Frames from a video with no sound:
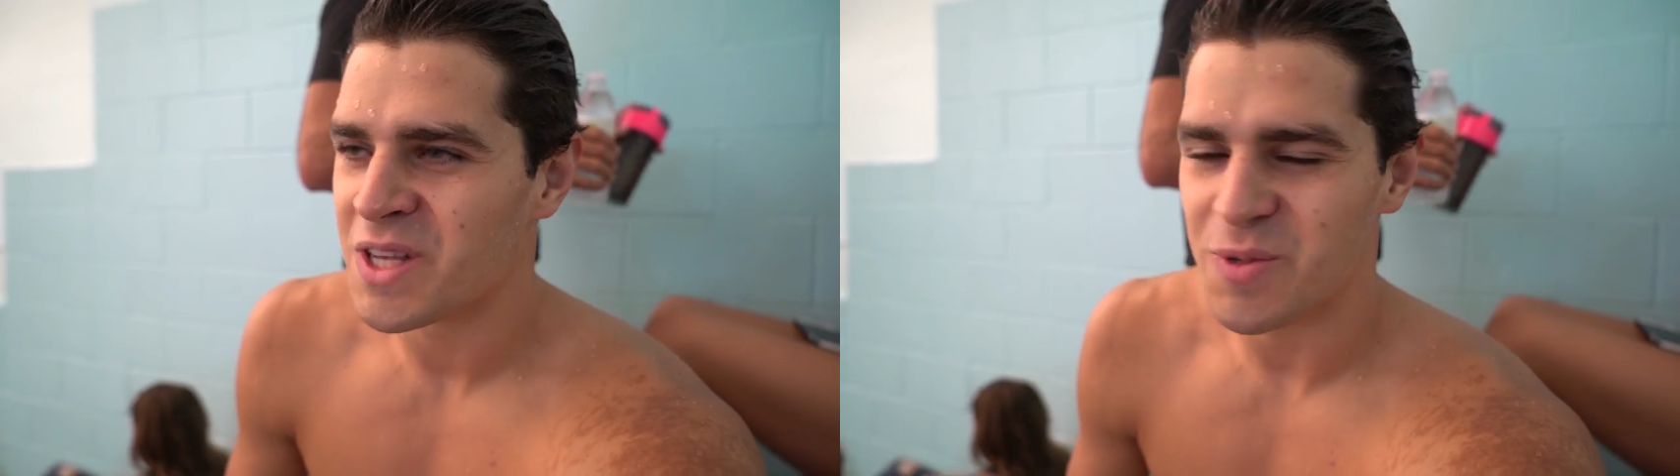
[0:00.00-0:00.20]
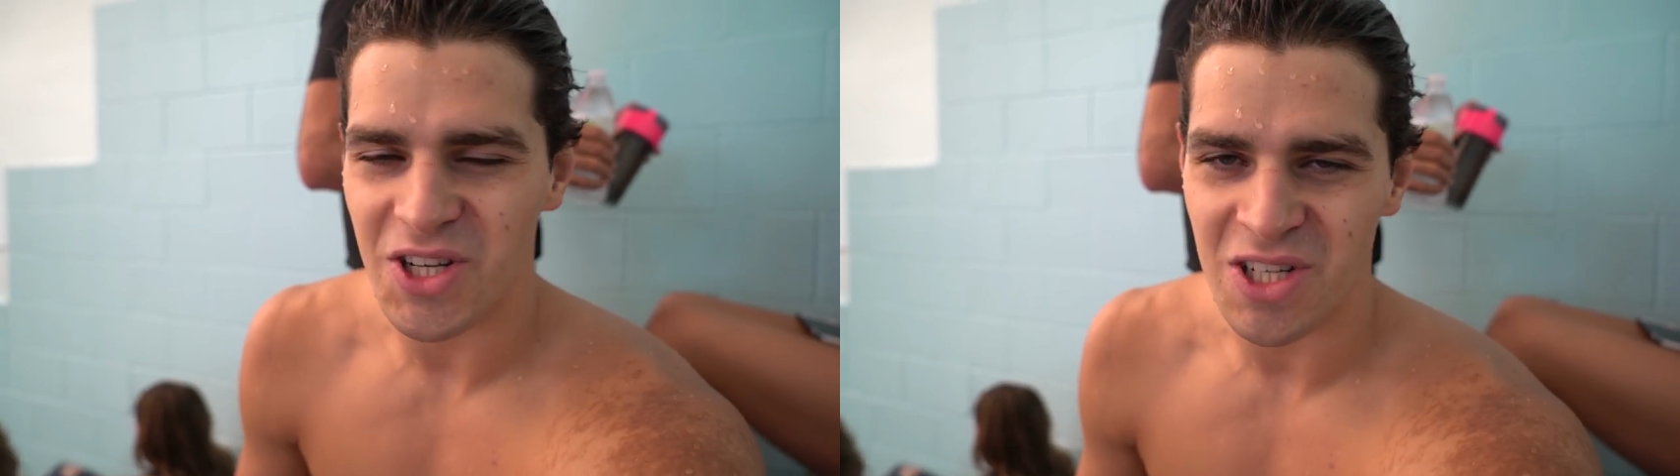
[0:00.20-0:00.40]

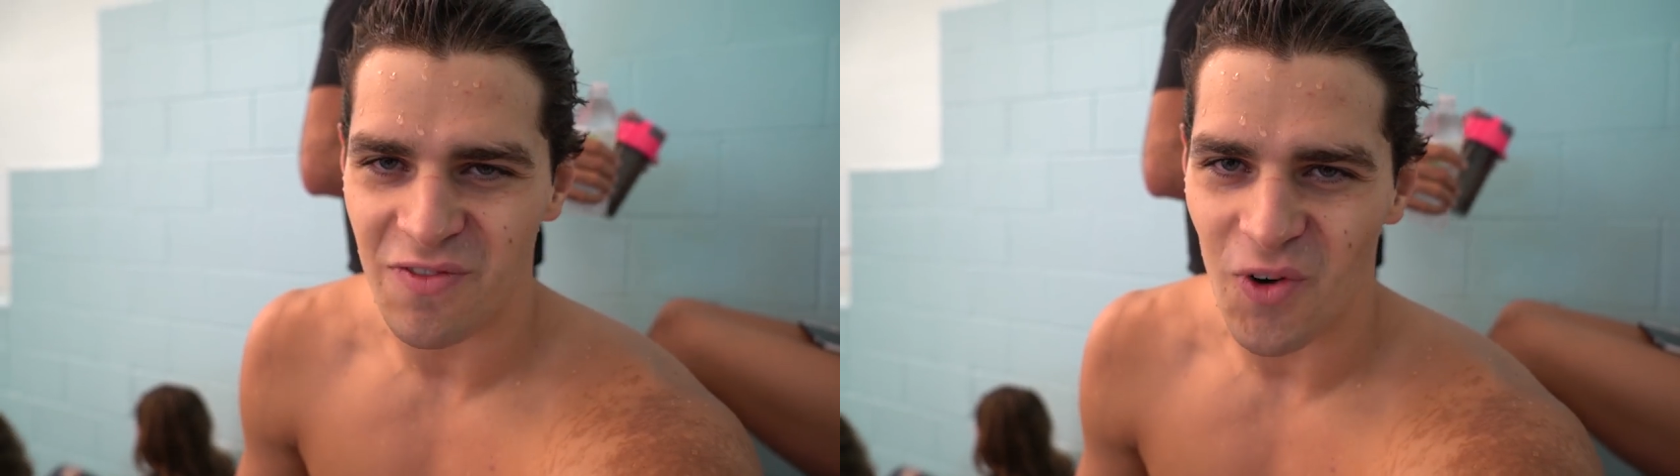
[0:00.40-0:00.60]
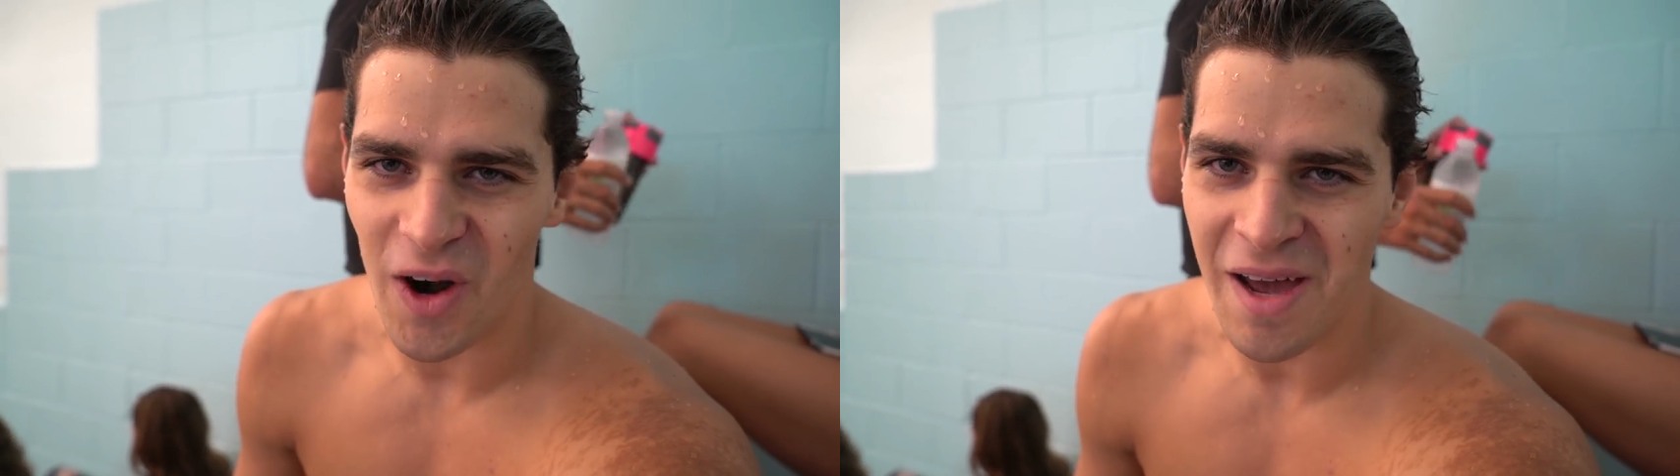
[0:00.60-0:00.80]
Especially in
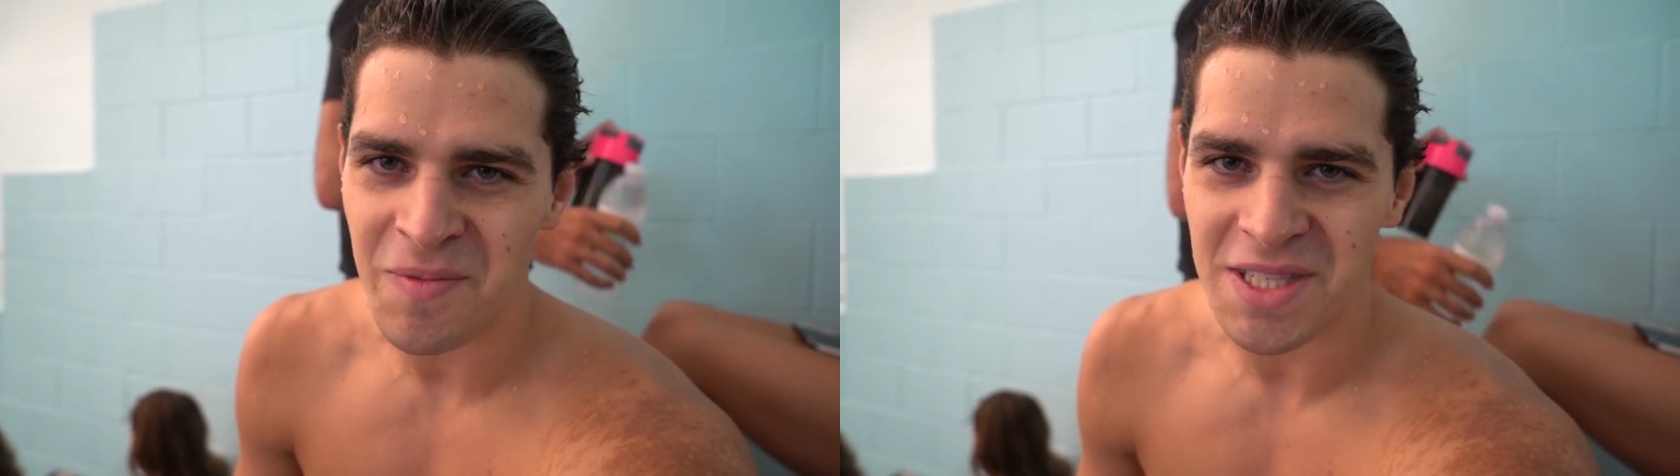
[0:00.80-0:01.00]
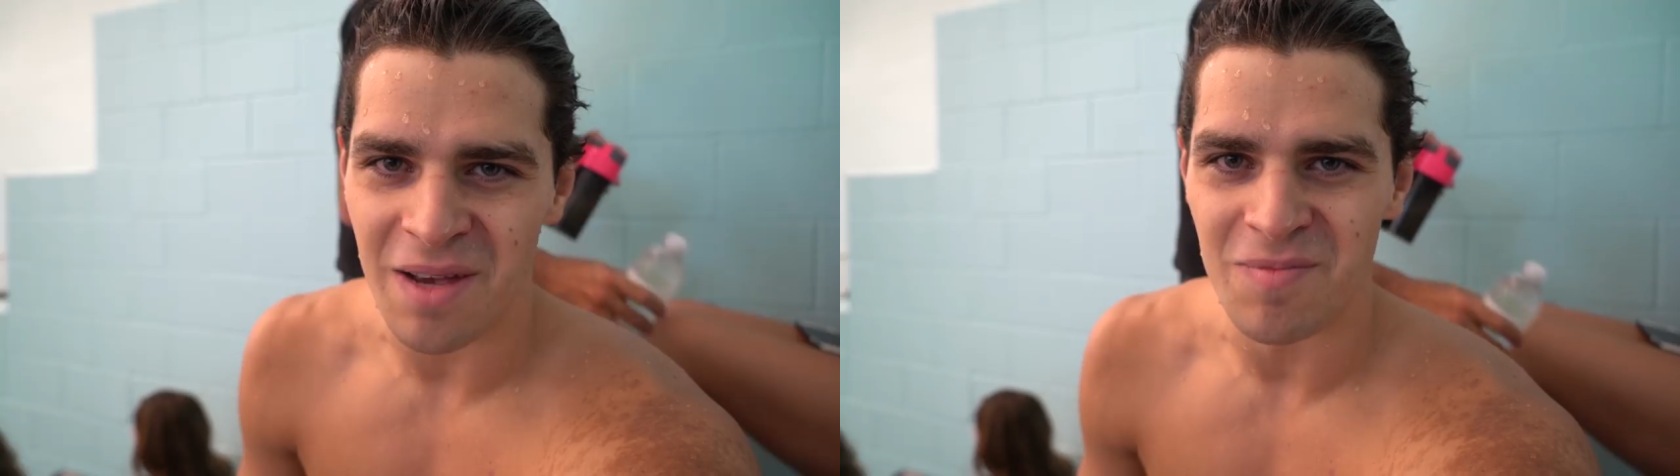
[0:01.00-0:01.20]
a 4IM,
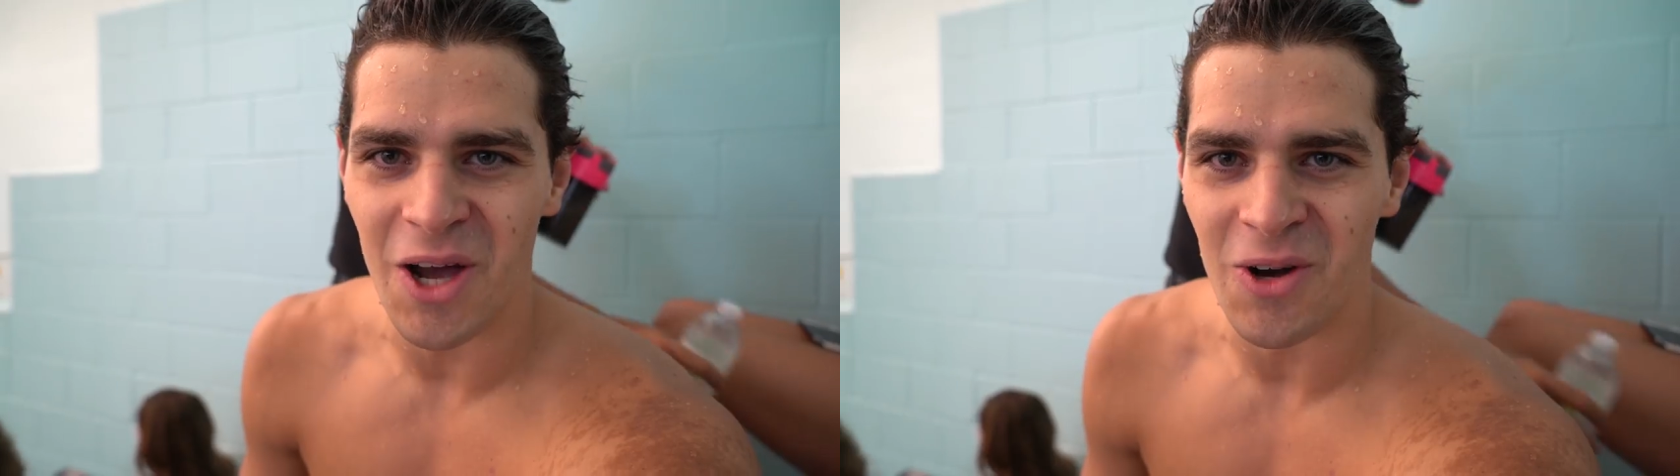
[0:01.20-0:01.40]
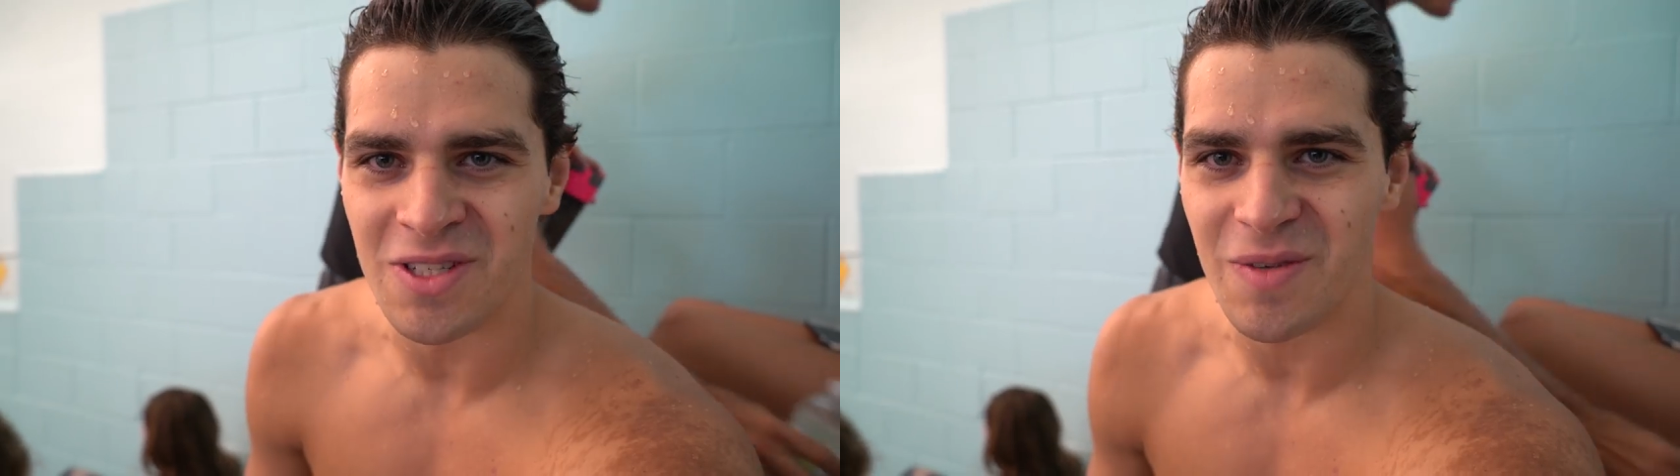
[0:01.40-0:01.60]
because I'm known